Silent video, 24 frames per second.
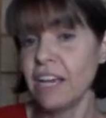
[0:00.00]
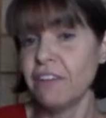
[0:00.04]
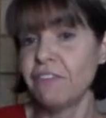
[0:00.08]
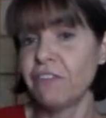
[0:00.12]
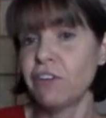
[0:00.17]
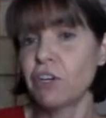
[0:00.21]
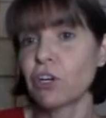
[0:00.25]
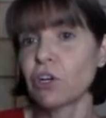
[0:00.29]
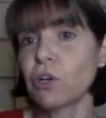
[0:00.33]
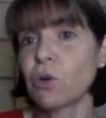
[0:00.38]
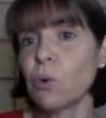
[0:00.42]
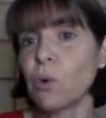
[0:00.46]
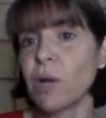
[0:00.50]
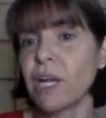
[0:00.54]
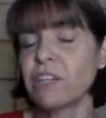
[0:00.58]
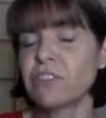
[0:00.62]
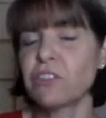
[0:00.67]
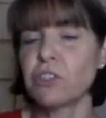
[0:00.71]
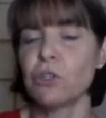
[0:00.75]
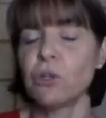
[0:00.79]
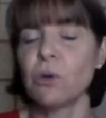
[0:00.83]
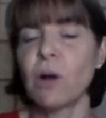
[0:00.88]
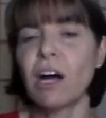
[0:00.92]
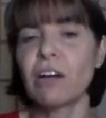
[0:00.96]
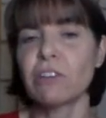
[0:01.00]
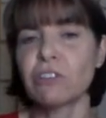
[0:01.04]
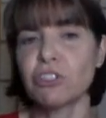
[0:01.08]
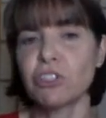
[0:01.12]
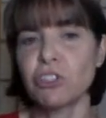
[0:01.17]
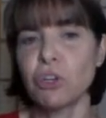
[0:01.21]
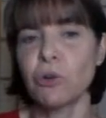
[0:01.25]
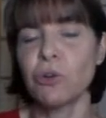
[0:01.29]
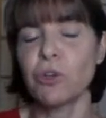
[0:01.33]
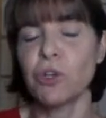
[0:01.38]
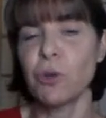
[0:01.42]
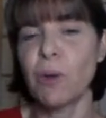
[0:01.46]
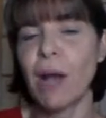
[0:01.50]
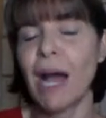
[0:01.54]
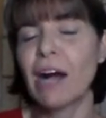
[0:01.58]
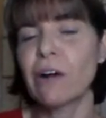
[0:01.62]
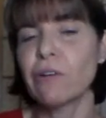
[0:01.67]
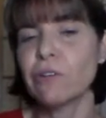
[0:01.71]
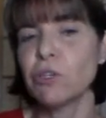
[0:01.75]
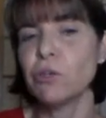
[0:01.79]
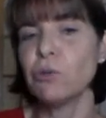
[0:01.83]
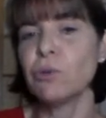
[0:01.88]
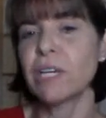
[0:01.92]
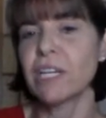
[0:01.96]
If you're going to, I'll show you
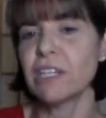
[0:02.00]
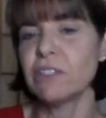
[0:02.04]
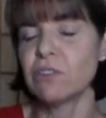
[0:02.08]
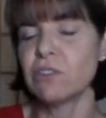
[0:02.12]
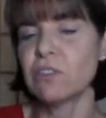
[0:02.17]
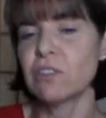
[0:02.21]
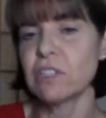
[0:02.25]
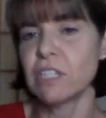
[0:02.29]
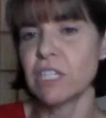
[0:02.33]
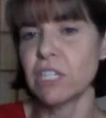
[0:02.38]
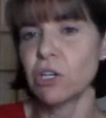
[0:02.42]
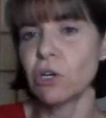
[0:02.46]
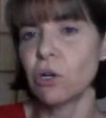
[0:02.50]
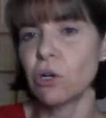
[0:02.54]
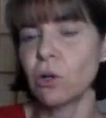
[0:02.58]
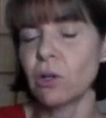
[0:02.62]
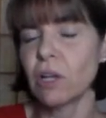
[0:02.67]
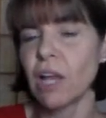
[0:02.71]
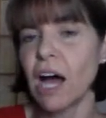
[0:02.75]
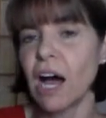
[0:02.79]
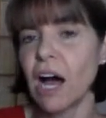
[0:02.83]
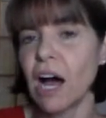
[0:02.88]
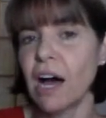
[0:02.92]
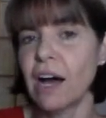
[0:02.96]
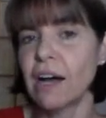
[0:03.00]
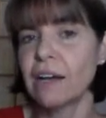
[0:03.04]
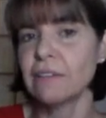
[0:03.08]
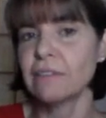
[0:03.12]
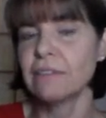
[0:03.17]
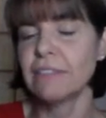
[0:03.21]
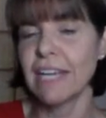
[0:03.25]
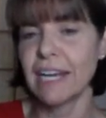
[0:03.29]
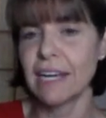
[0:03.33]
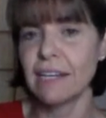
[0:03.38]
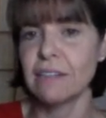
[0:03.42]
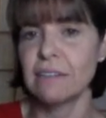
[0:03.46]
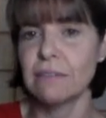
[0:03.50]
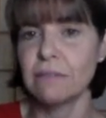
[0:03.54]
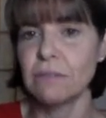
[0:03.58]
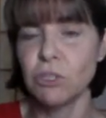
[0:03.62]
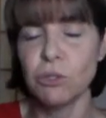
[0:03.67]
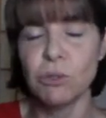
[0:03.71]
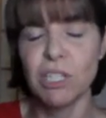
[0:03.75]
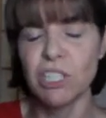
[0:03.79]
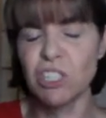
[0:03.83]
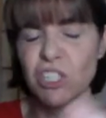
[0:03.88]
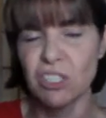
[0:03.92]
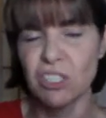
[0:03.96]
how you can still
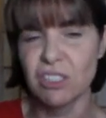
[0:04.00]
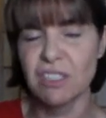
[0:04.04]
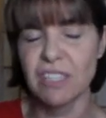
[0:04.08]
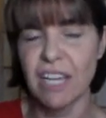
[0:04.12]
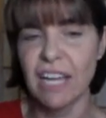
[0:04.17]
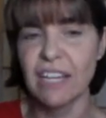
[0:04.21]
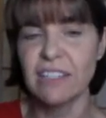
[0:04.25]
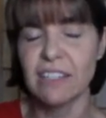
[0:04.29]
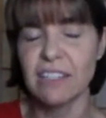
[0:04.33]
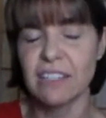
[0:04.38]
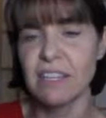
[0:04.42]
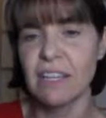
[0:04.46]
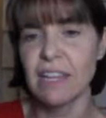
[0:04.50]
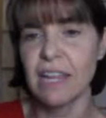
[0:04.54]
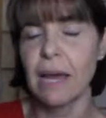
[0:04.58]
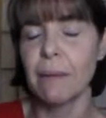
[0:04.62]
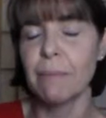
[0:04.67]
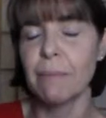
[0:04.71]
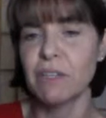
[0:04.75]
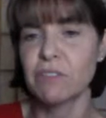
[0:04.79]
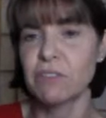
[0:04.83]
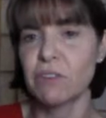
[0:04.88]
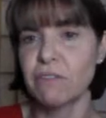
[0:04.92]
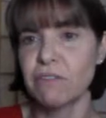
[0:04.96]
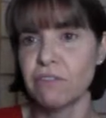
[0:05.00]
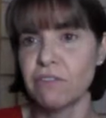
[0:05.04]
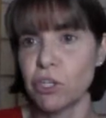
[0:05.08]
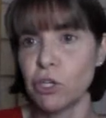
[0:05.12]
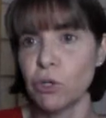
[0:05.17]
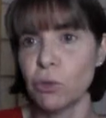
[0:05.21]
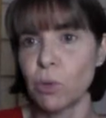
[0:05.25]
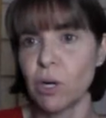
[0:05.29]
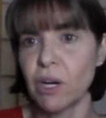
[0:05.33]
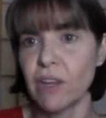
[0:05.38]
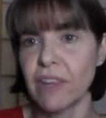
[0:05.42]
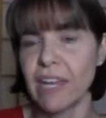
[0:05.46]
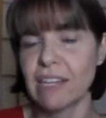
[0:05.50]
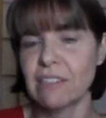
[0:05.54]
you can just send it to them as a viewer.